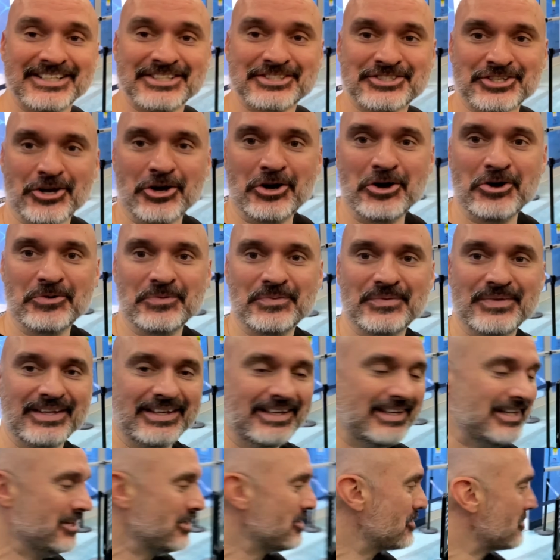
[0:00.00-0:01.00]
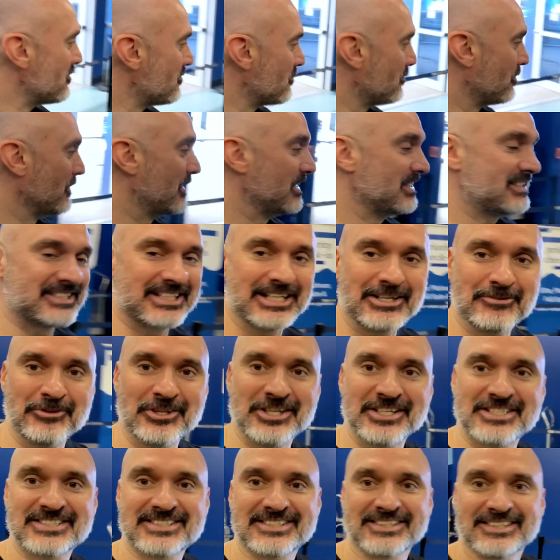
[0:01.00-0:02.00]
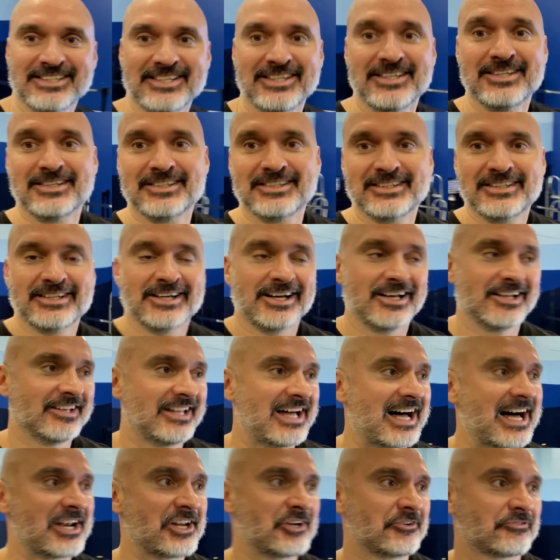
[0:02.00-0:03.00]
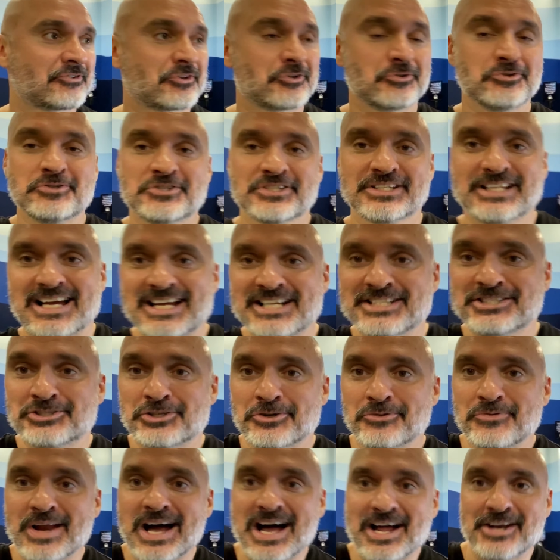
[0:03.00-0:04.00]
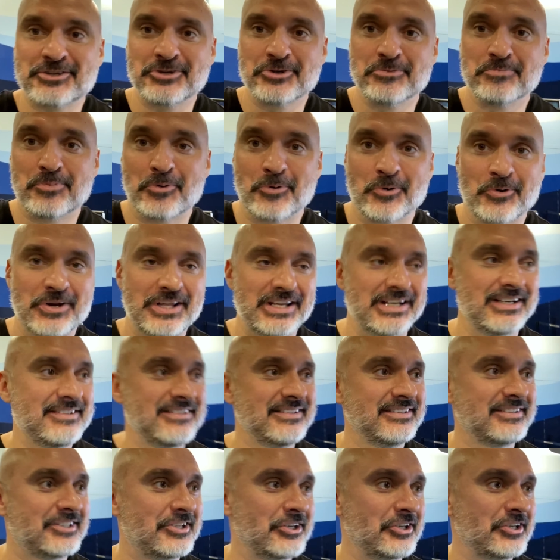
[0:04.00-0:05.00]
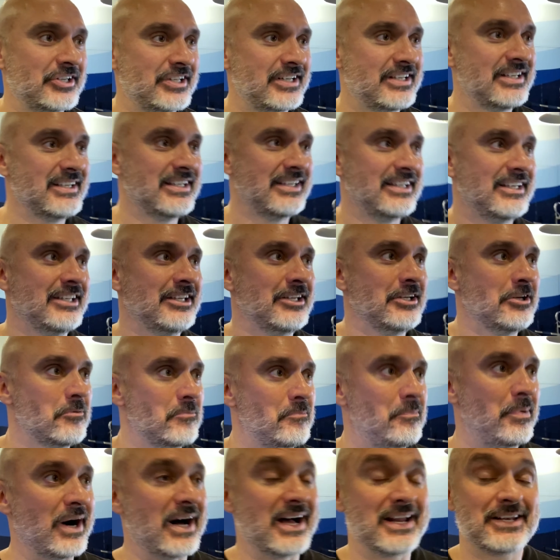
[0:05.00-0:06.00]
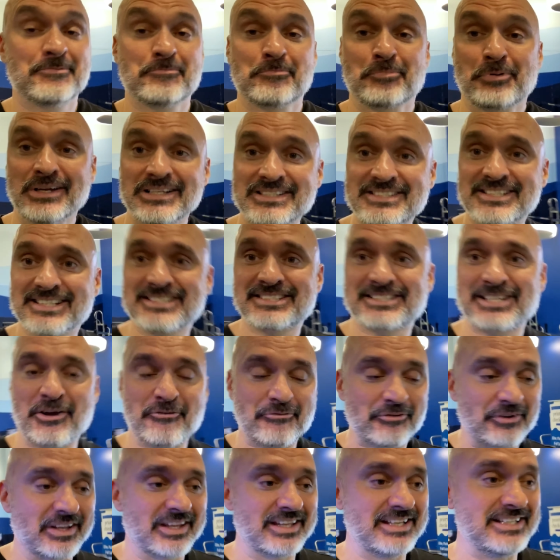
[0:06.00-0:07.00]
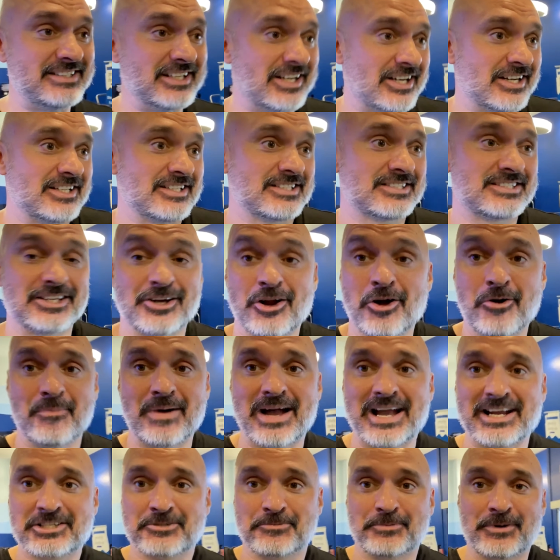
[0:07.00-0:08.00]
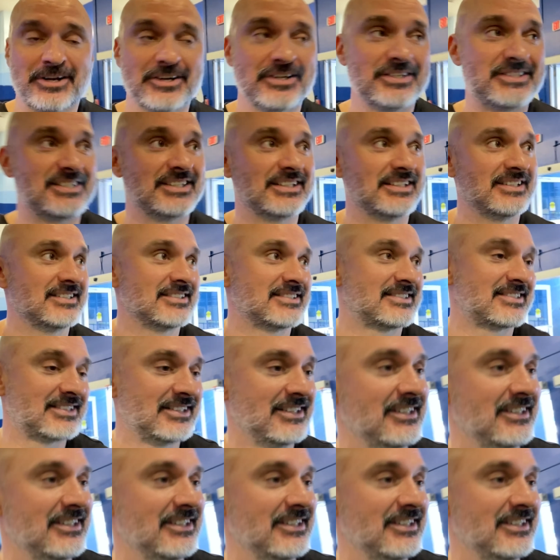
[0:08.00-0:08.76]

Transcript: So pretty seamless. A lot of cruise lines do not do boarding good, but Princess definitely does in all my experiences.